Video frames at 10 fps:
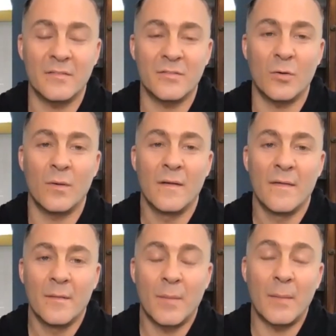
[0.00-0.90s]
So
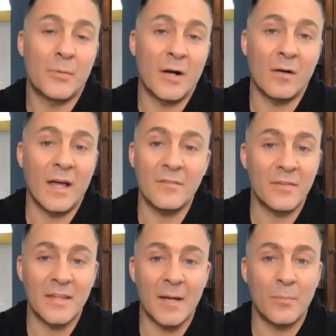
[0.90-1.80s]
my prayer life
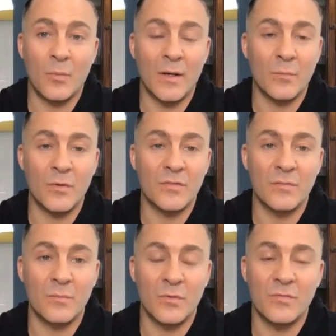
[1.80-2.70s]
at that point
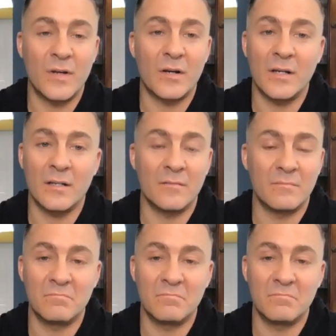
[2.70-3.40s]
was very